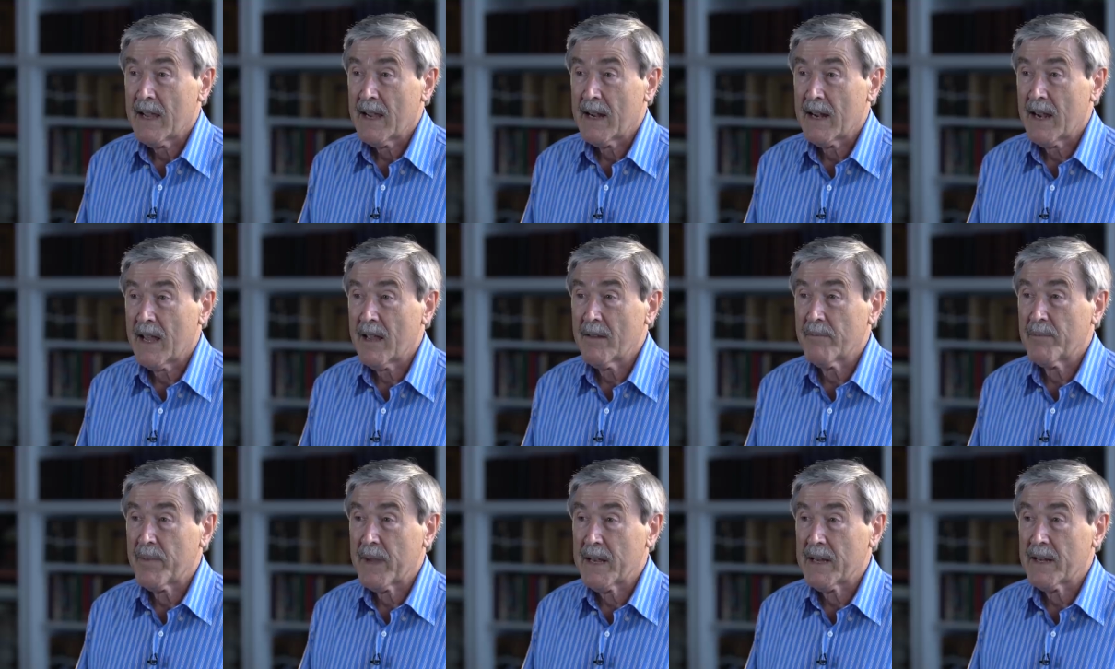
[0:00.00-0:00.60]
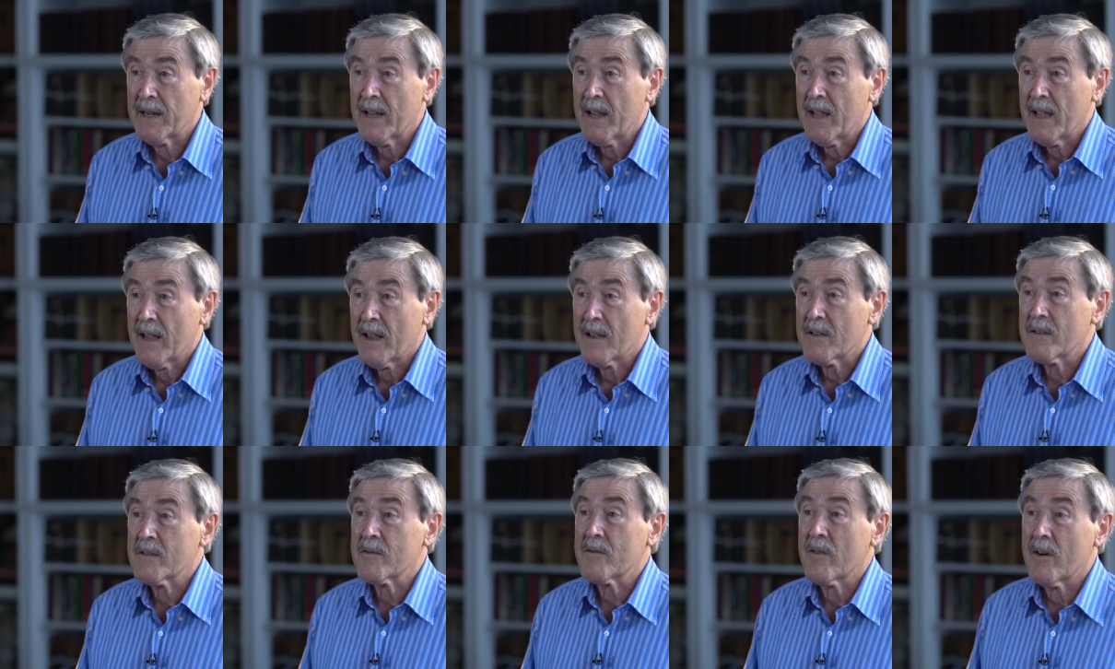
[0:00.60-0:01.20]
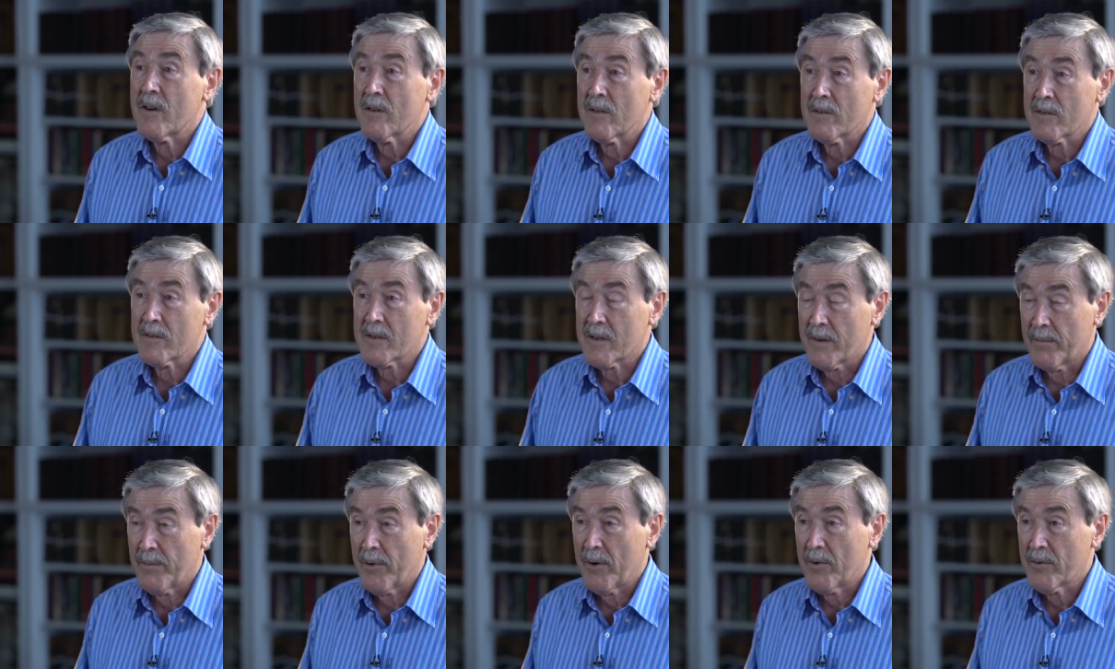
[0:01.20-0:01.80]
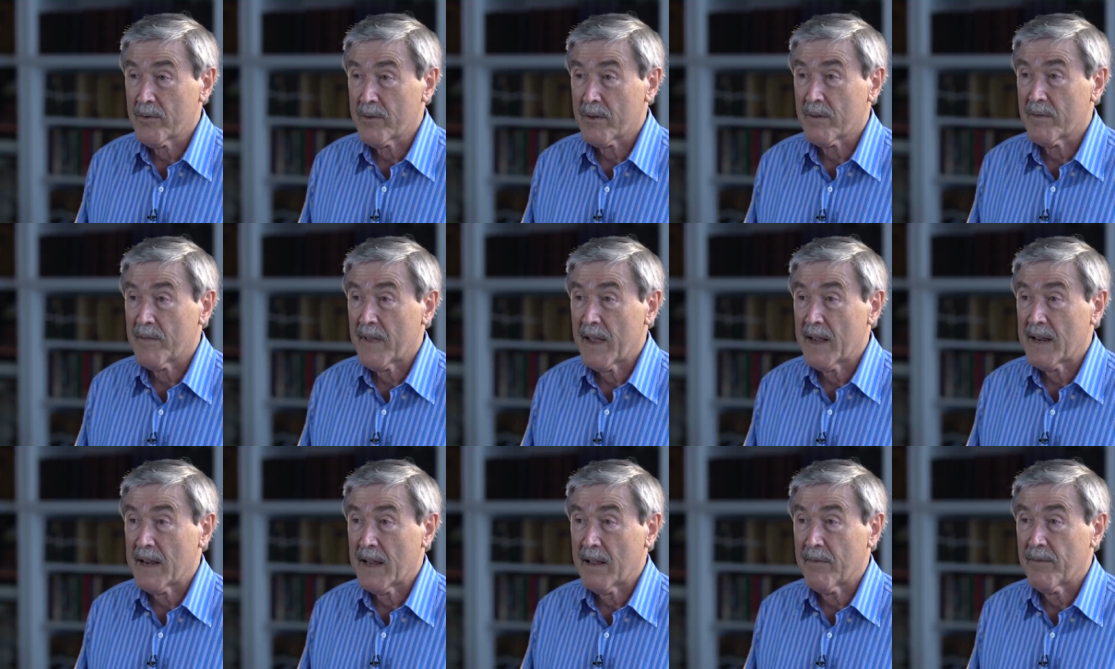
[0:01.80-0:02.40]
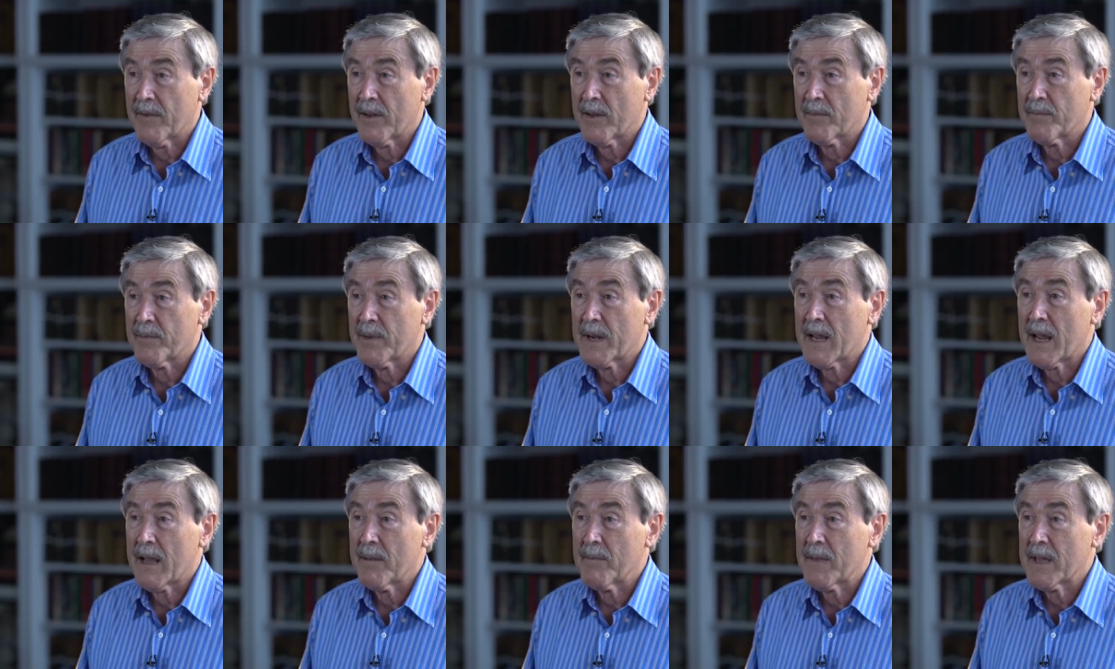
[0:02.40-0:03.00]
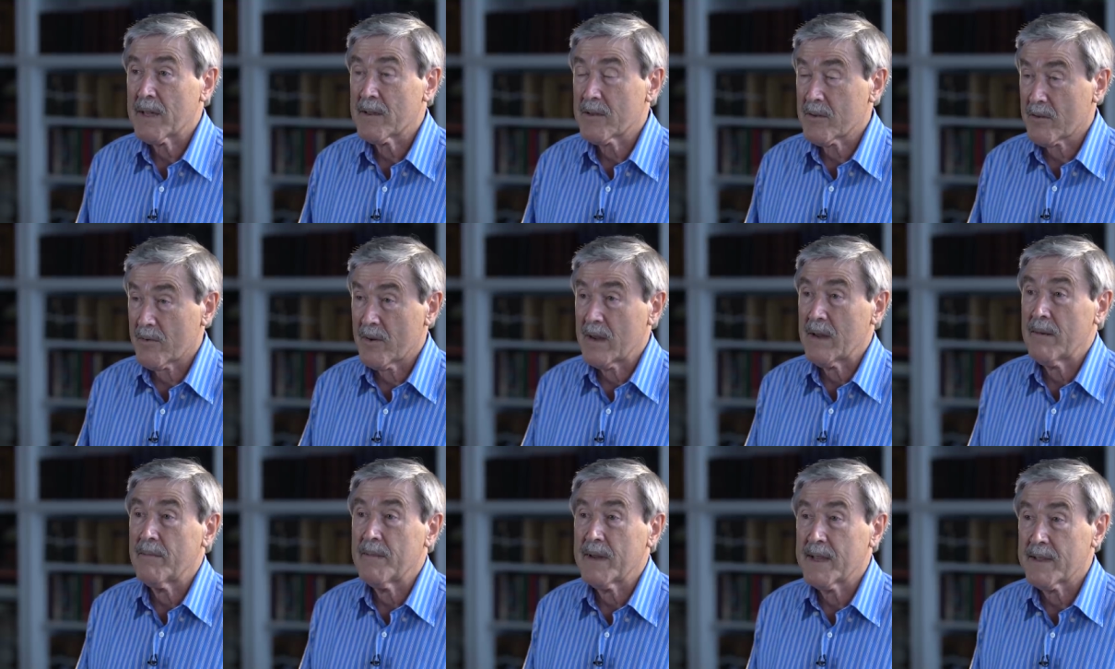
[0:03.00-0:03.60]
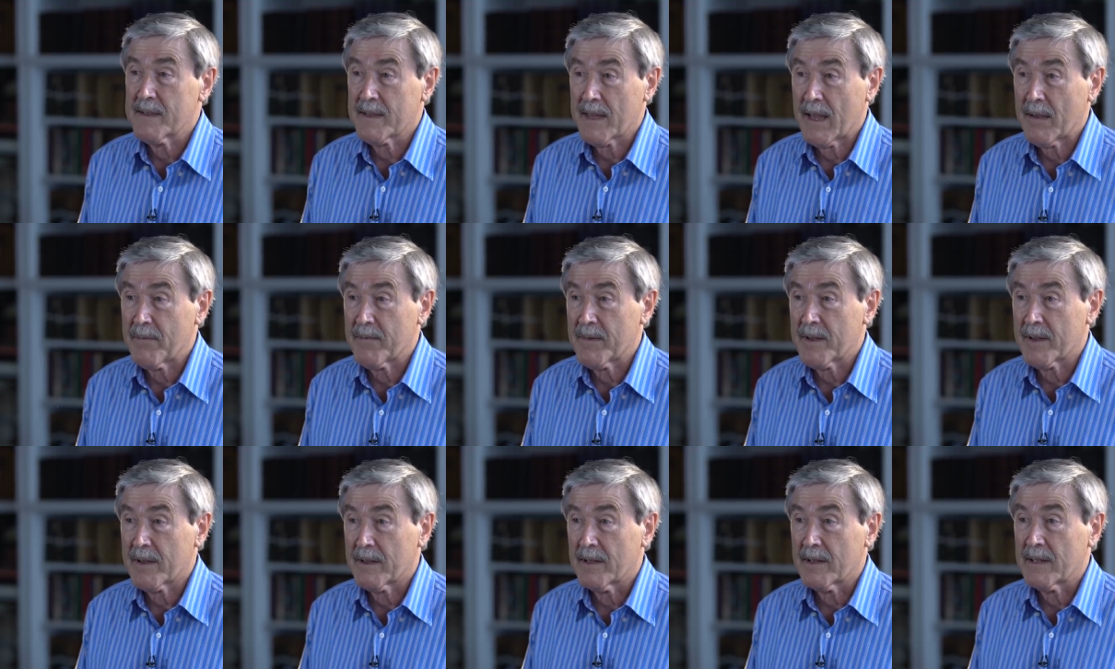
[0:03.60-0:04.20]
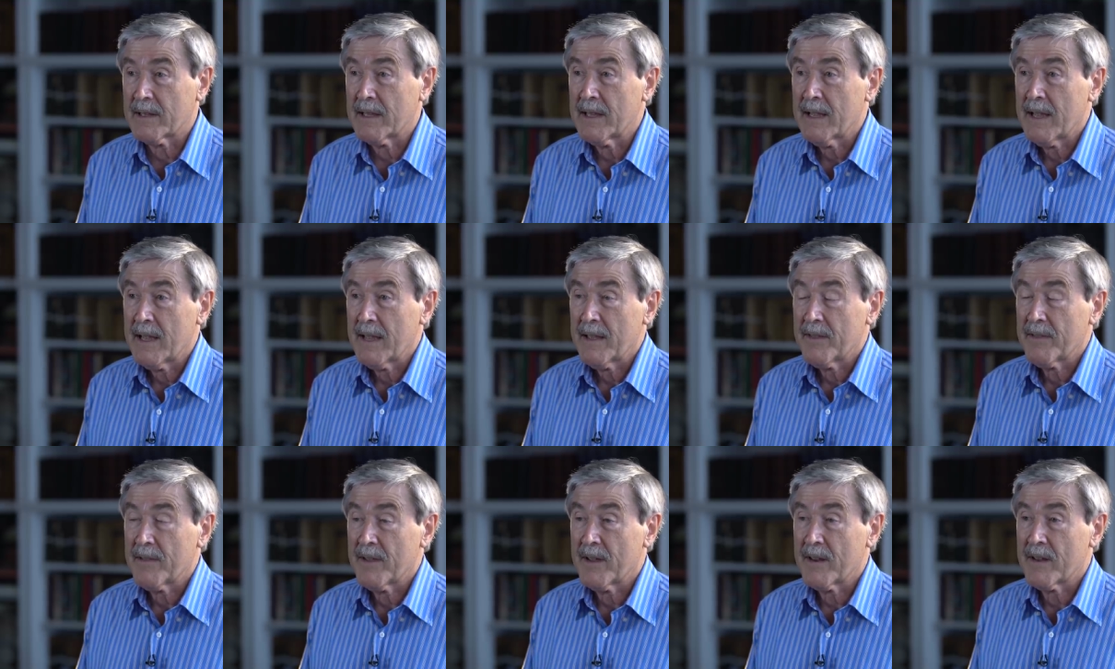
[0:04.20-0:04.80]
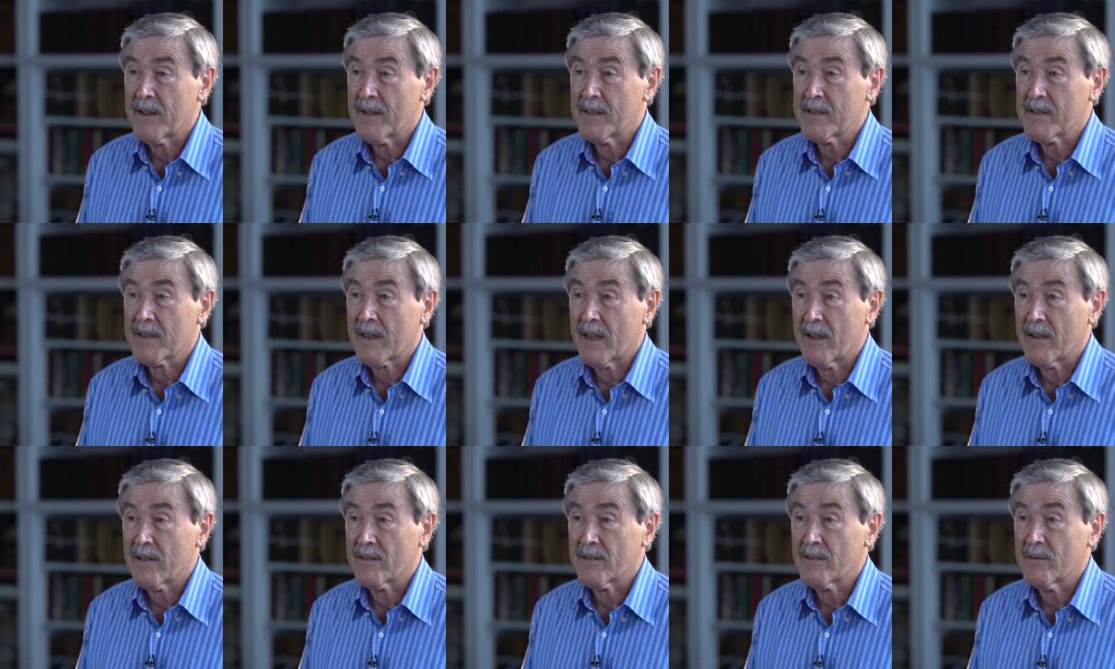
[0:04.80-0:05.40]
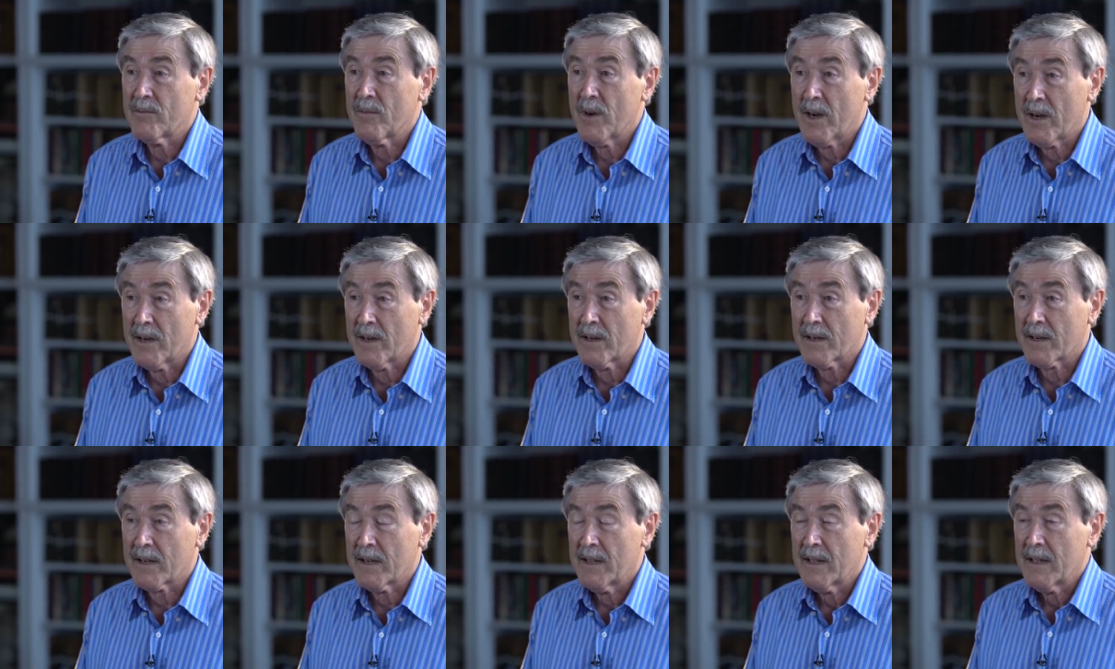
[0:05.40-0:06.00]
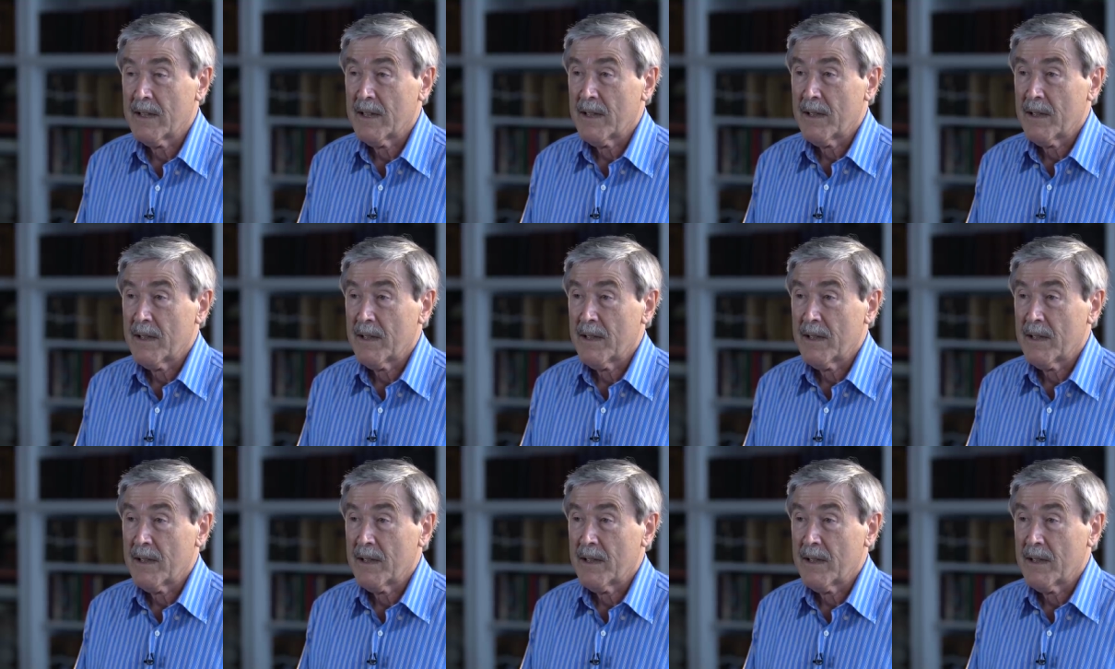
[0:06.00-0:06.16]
And I've been a strong supporter of that effort, but I'm extremely skeptical that it's going to work.